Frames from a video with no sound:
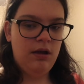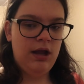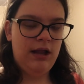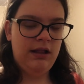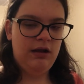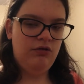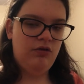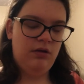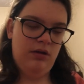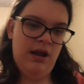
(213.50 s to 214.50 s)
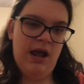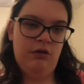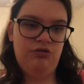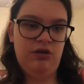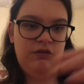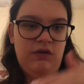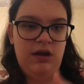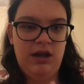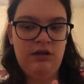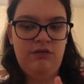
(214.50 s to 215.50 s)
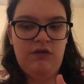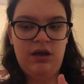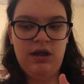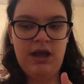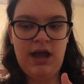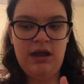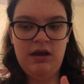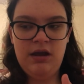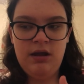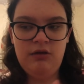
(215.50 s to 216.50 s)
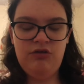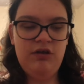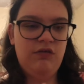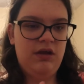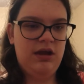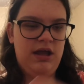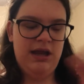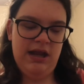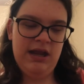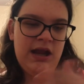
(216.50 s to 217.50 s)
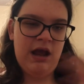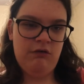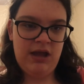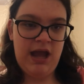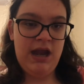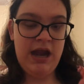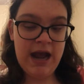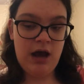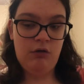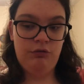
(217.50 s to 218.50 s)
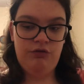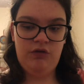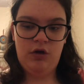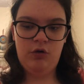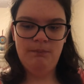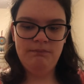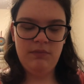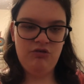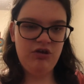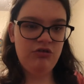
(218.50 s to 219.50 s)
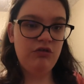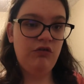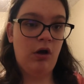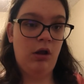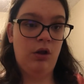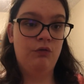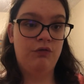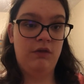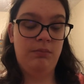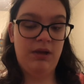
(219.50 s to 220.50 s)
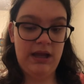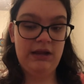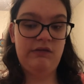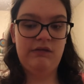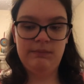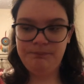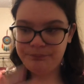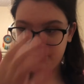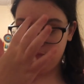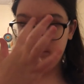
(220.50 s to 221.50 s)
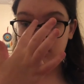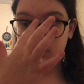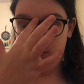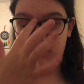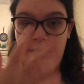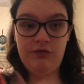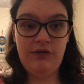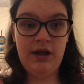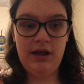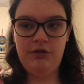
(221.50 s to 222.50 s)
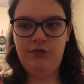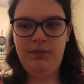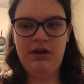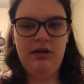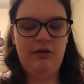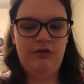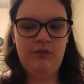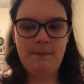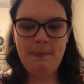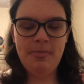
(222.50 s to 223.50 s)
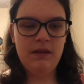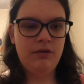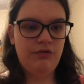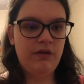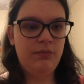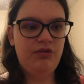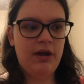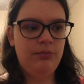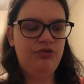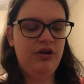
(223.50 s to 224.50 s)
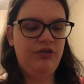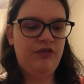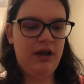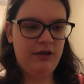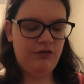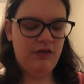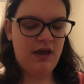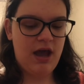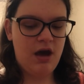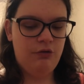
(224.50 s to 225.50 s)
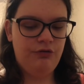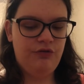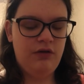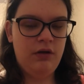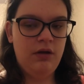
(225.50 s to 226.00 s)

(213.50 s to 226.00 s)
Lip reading: And then now she's an inside cat. She's like an in-and-out cat now. So she's just all over the place these days, because sometimes she stays in the house